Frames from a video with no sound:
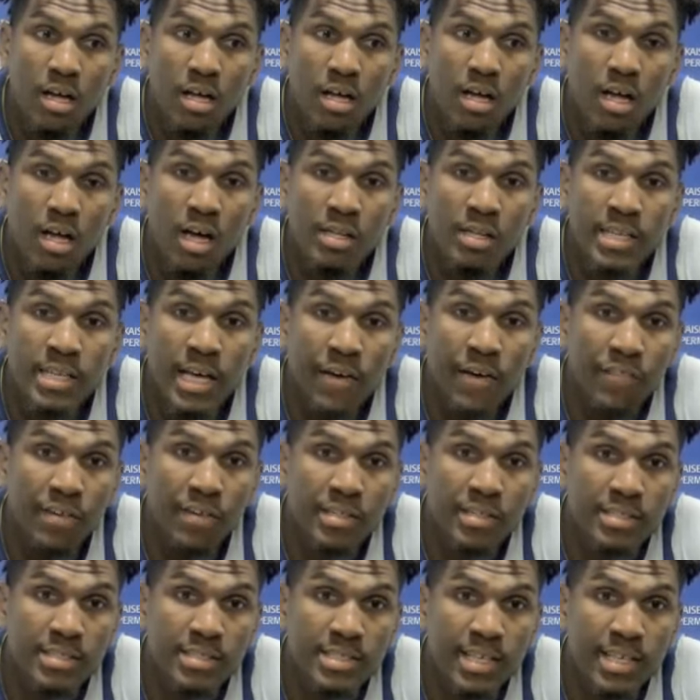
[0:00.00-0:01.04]
uh, definitely,
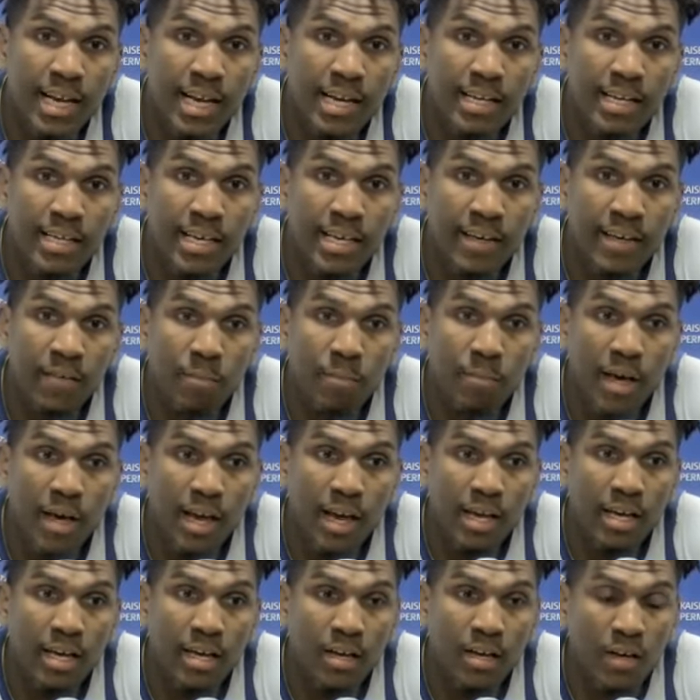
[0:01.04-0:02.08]
it's exciting to get him
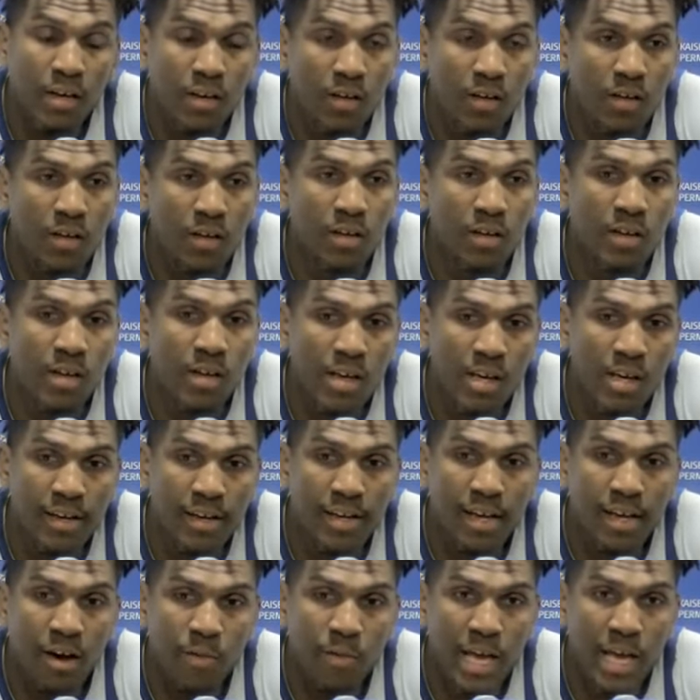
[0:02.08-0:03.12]
back
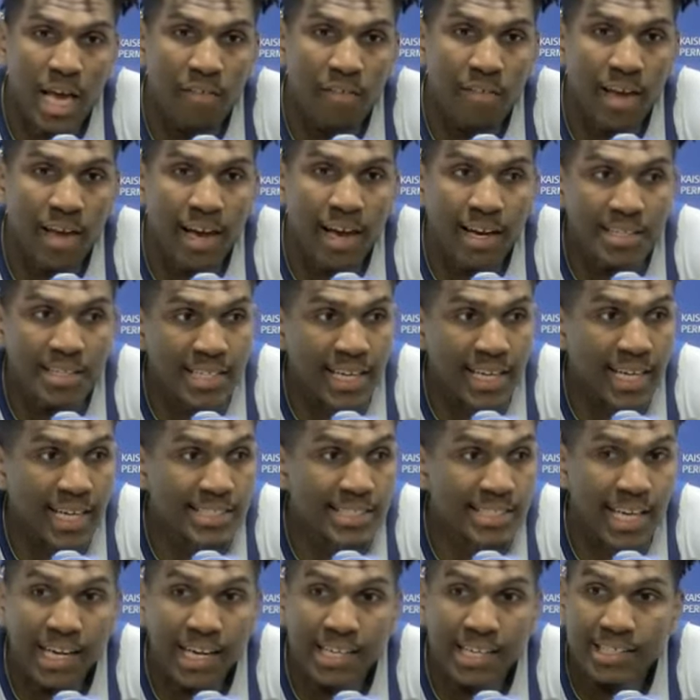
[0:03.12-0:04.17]
we haven't had a chance
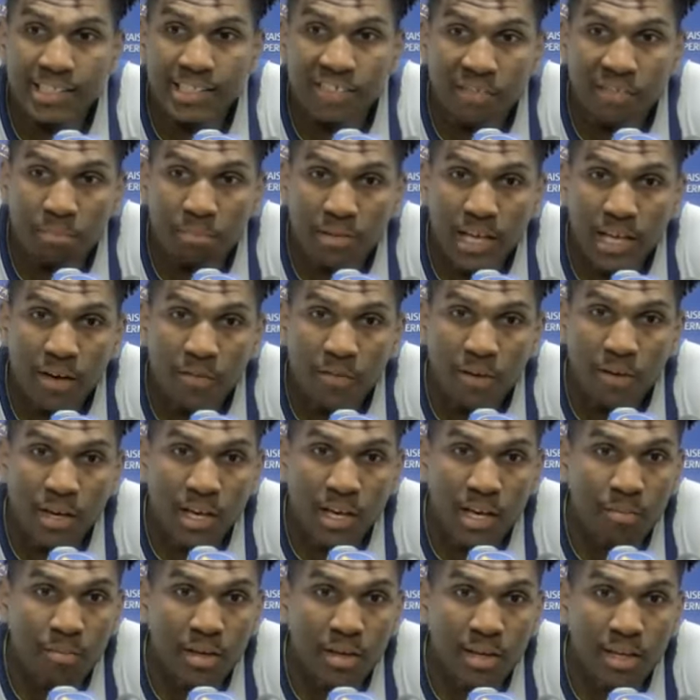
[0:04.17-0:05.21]
to actually even play with
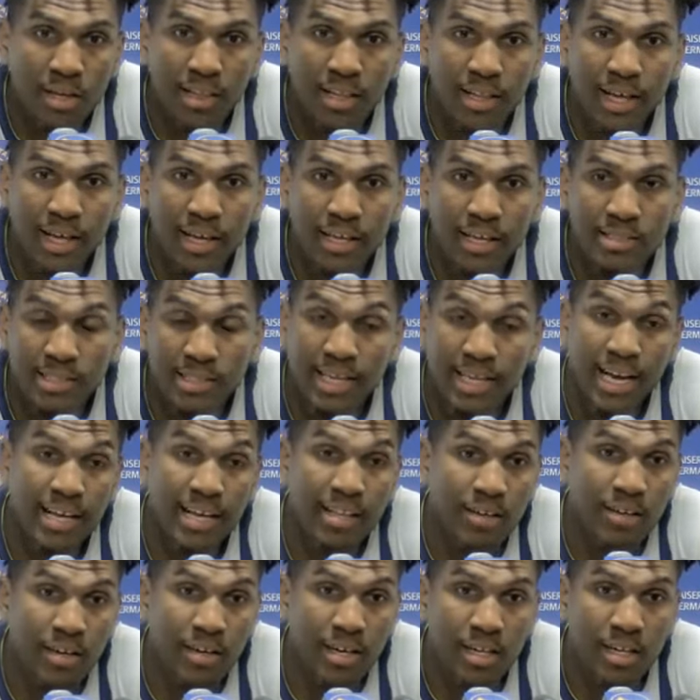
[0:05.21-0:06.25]
him and Clay
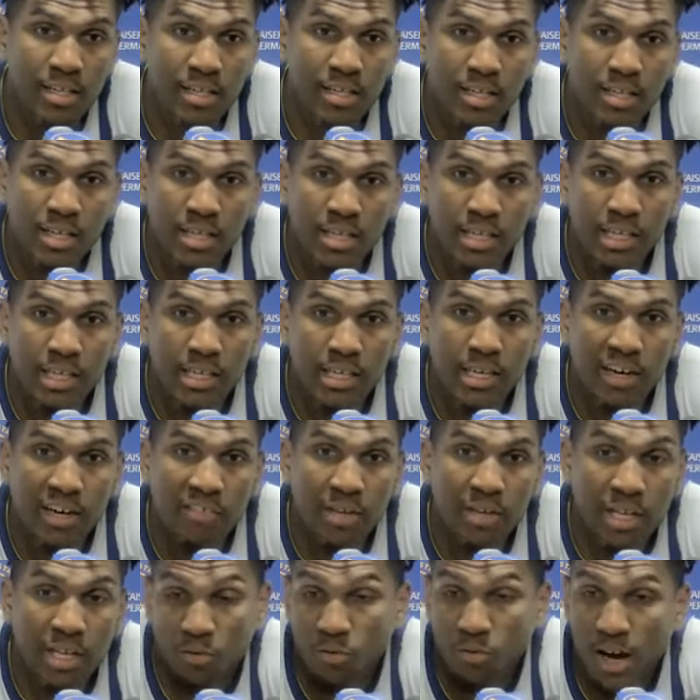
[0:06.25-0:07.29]
together and get
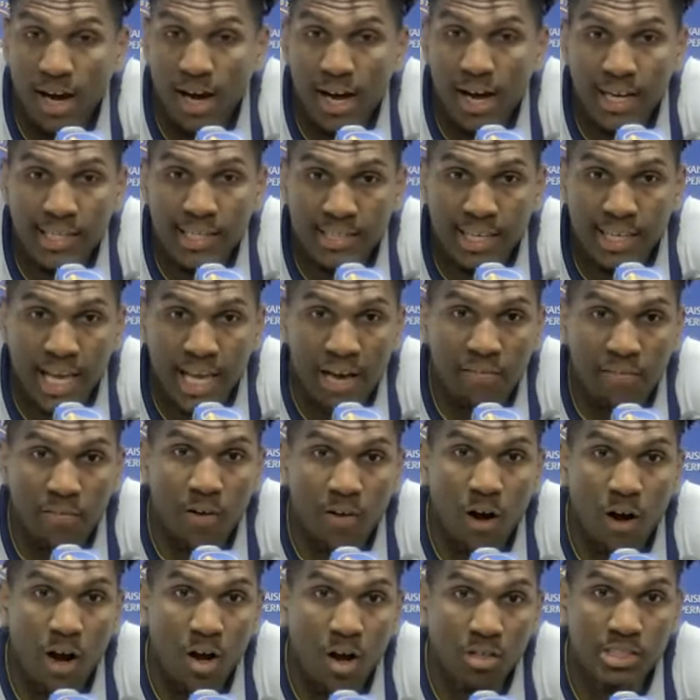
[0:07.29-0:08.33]
everything wise and have
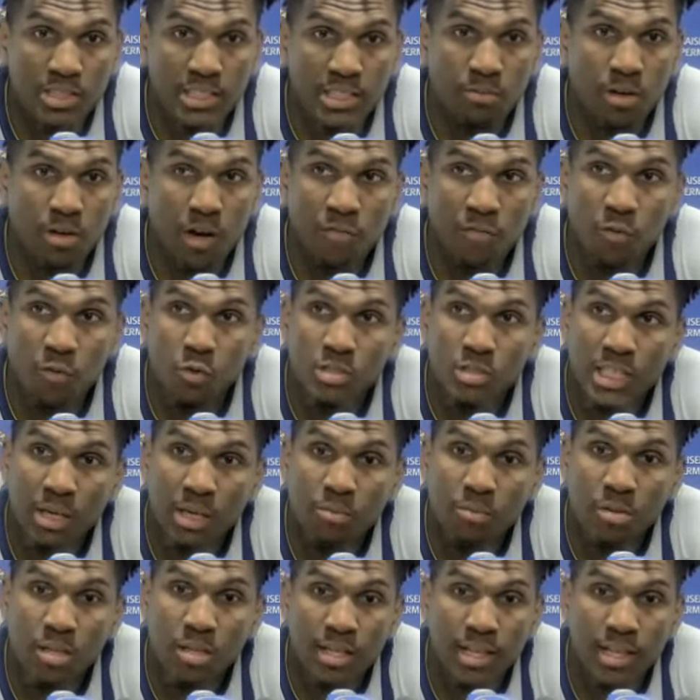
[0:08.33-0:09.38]
a, see what our full
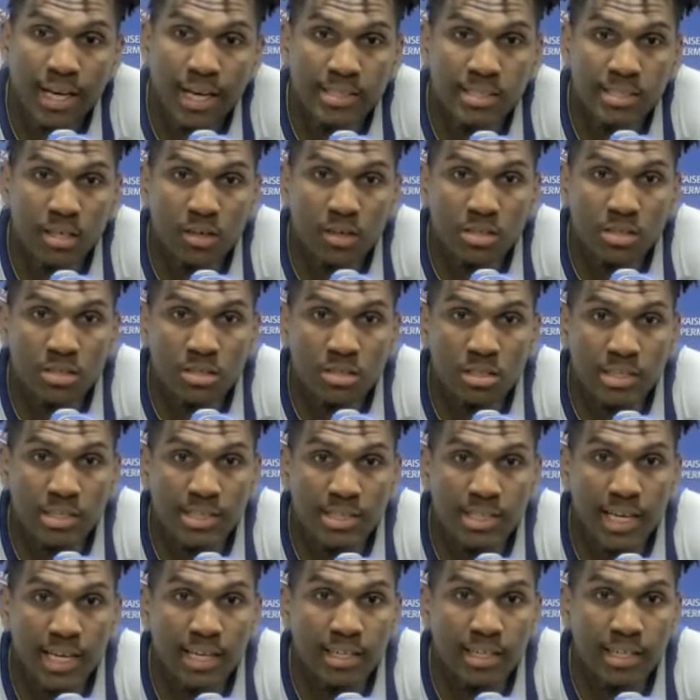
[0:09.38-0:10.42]
team will look like. So it's
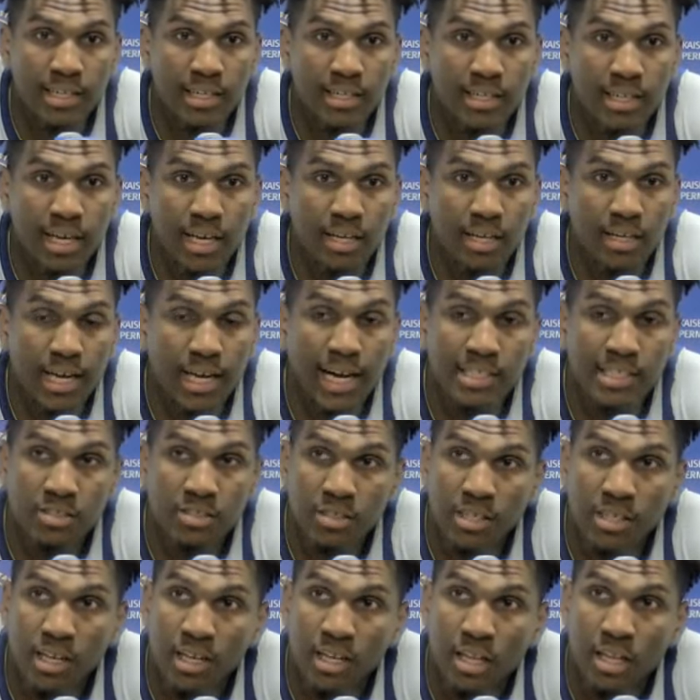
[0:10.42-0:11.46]
exciting that guys are
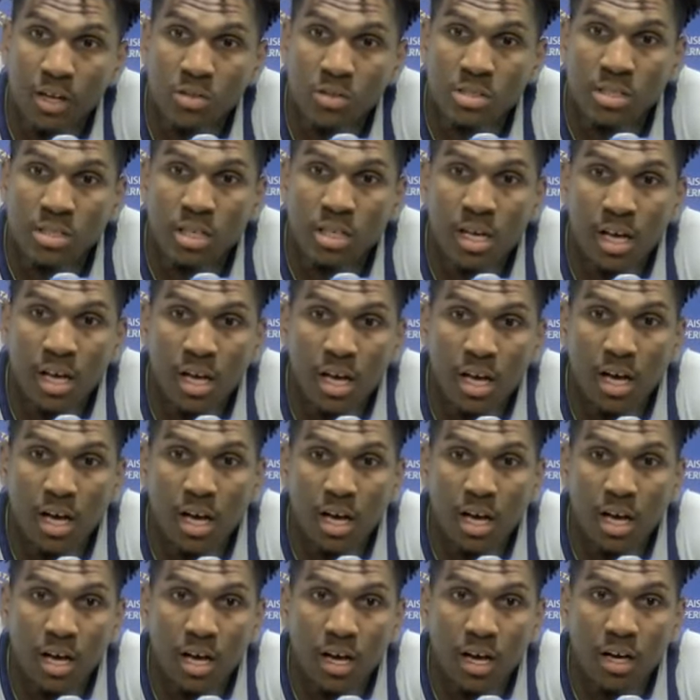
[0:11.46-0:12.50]
getting close,
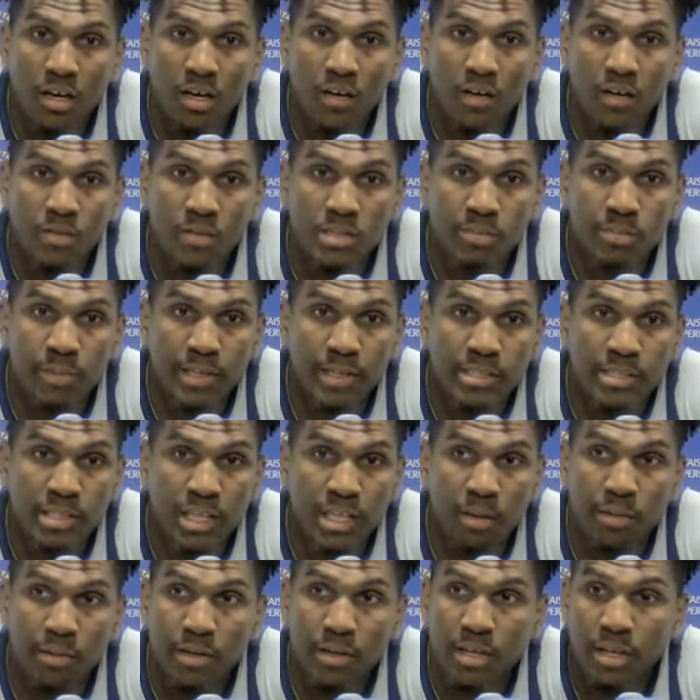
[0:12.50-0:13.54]
uh, especially
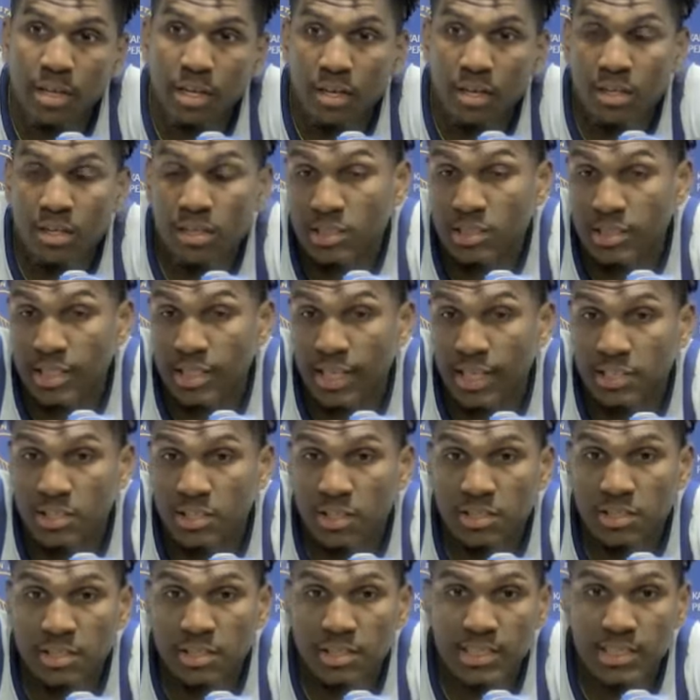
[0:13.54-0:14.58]
coming uh, in the
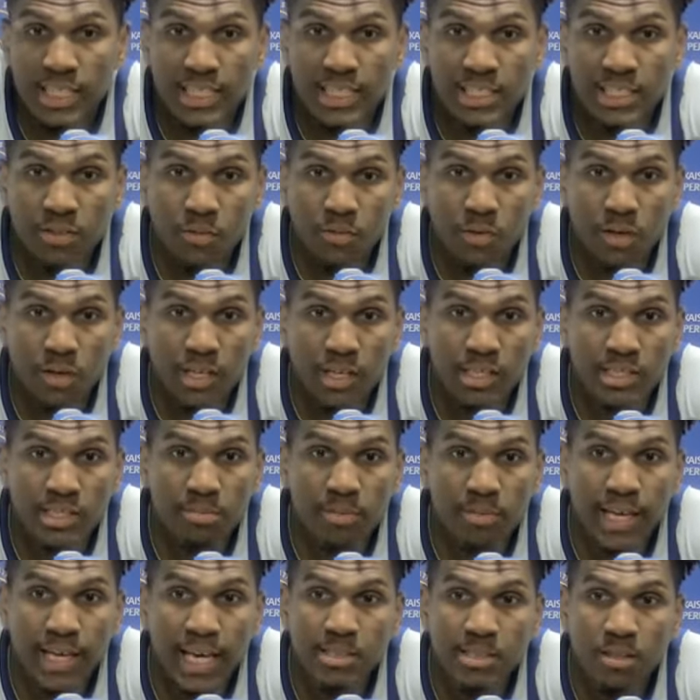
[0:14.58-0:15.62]
stretch of the season. We want to get
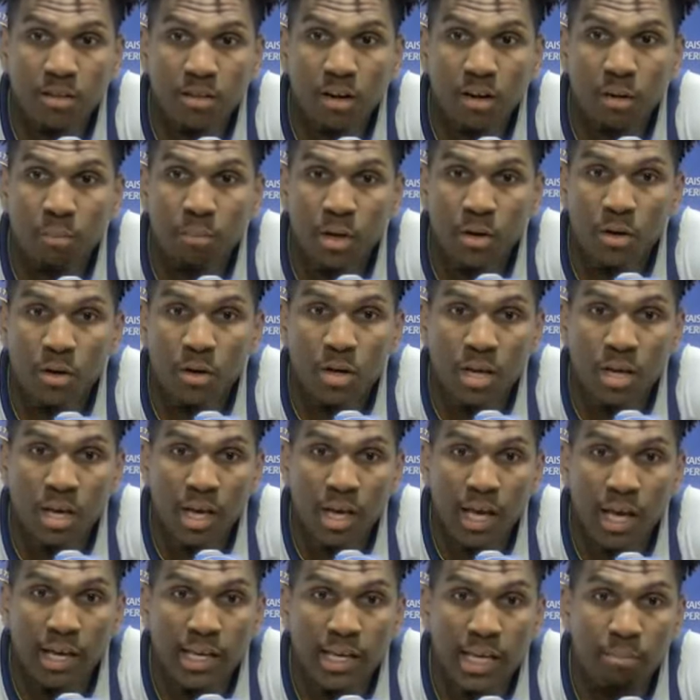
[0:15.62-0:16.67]
some games under our belt
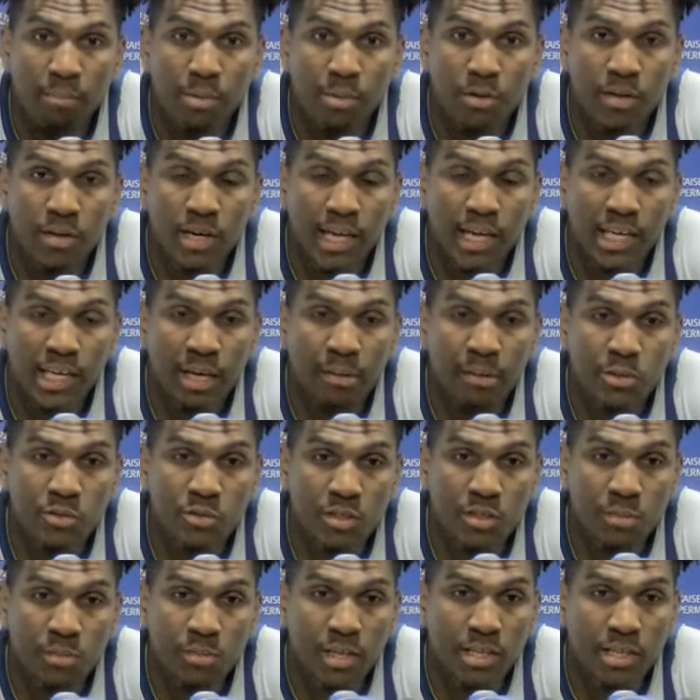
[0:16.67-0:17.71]
and keep building that
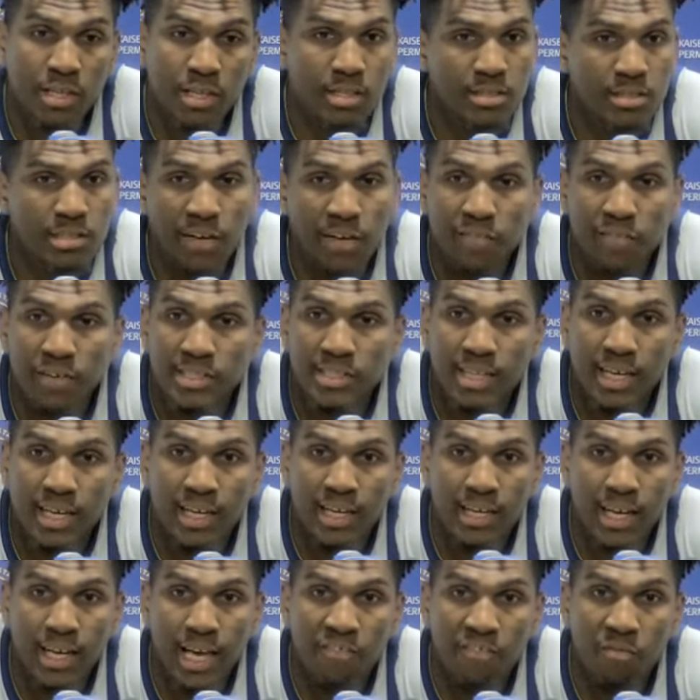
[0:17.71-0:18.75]
chemistry. But definitely exciting
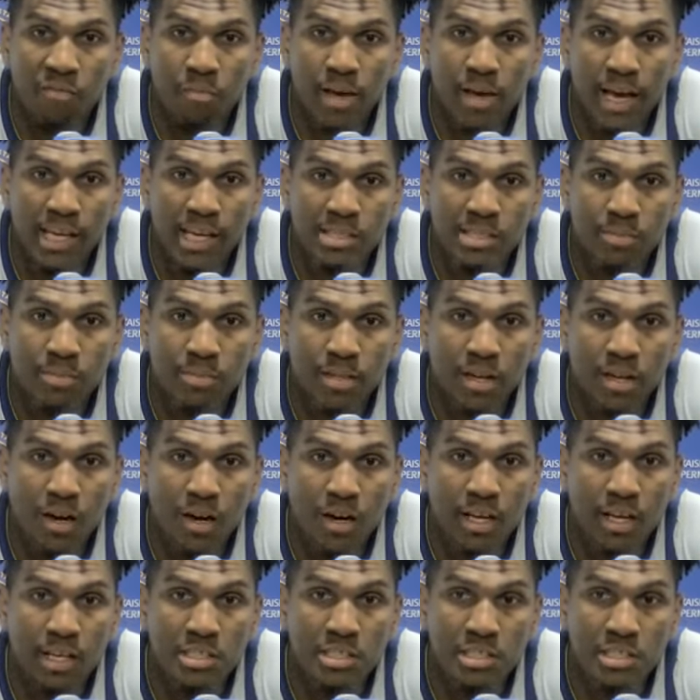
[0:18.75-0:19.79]
to have him back. He's been our
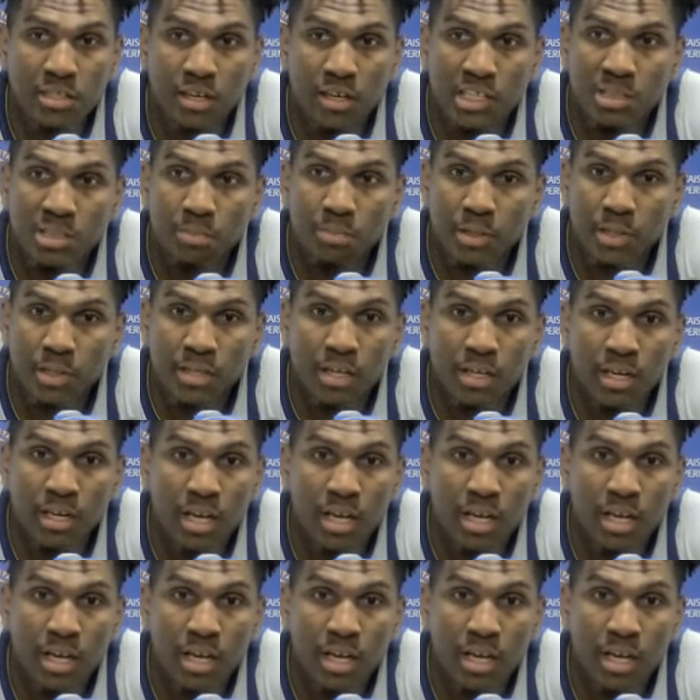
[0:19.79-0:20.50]
energy, our spirit,